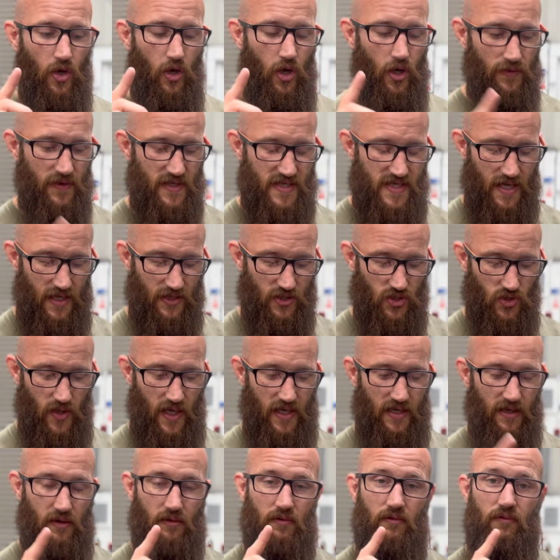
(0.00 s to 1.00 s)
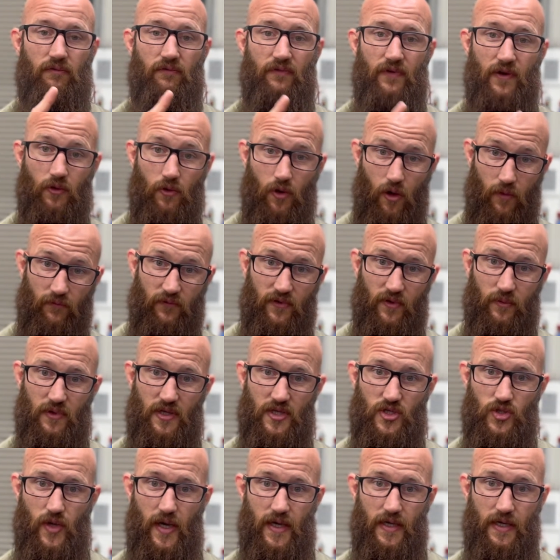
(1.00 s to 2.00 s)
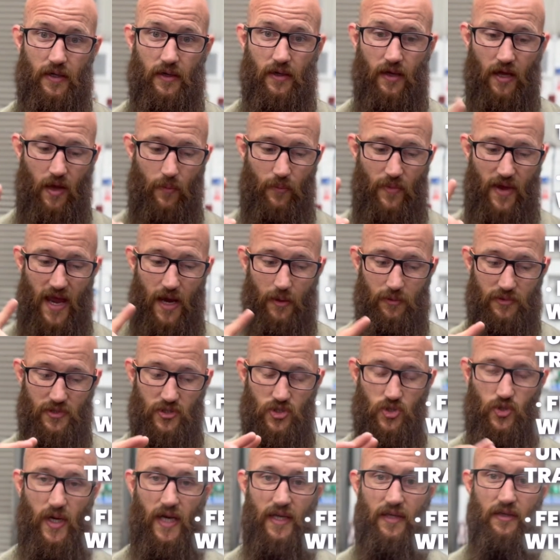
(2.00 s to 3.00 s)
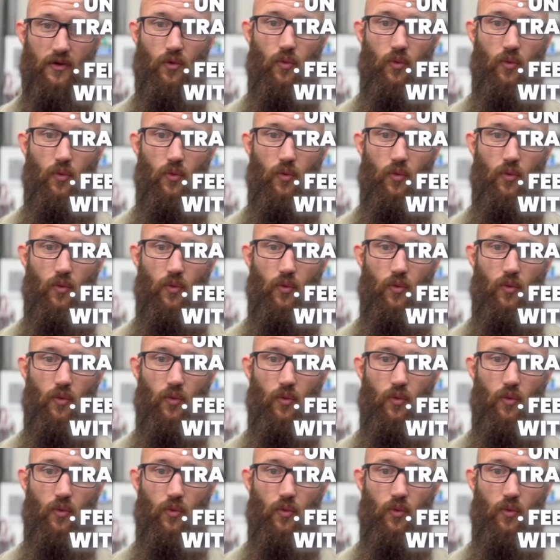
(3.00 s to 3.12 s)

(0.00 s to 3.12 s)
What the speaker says: understand training, feel confident with your training, and be able to train in a